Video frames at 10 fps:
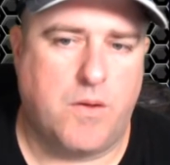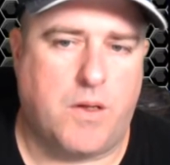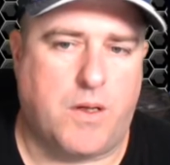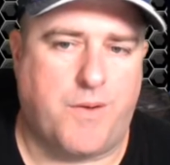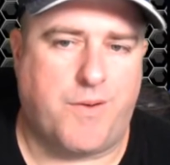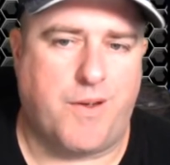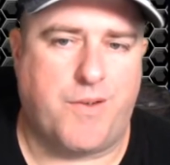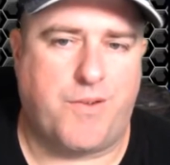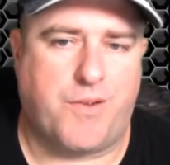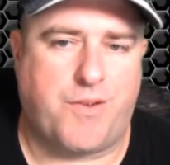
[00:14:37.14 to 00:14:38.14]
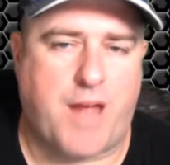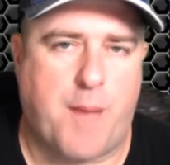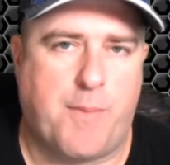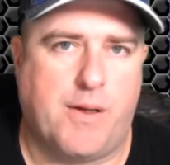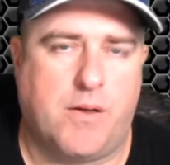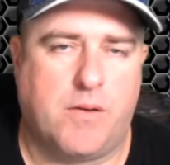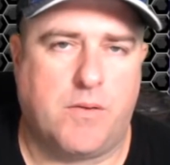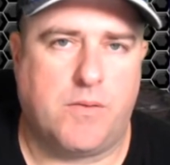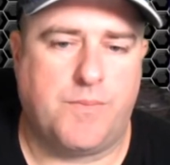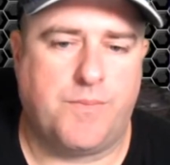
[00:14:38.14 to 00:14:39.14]
You can see it's just tapping.
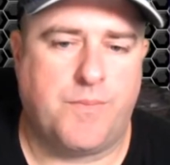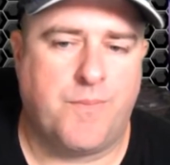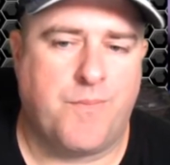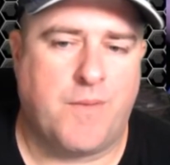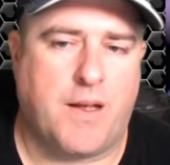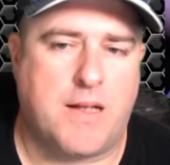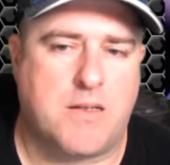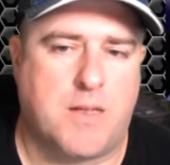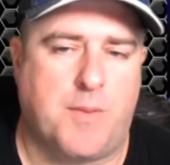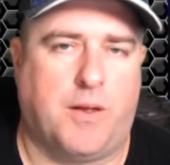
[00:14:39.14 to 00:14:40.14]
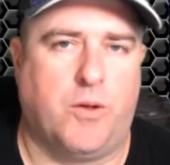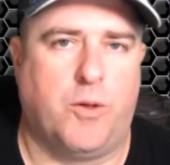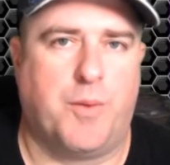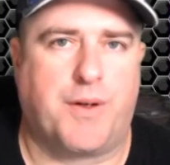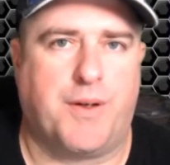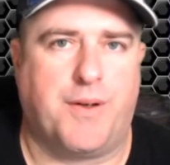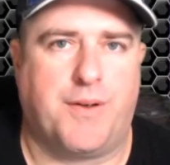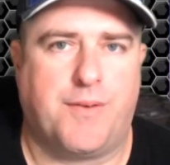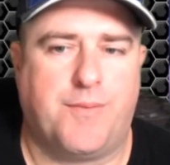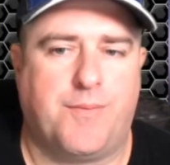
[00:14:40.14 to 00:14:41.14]
And that's some of the lubricant
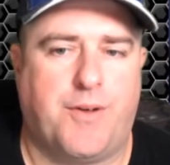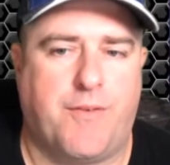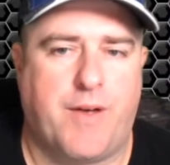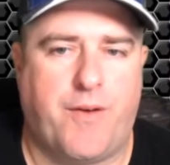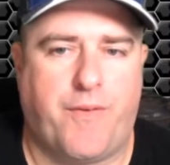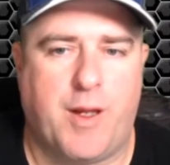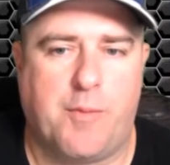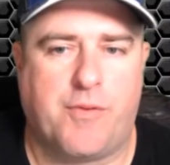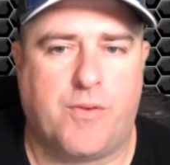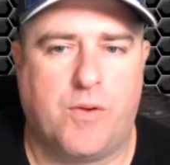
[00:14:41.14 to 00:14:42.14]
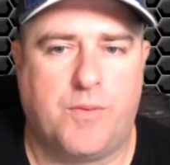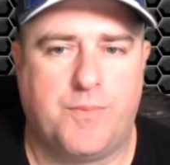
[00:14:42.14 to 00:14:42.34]
that I've had on there before.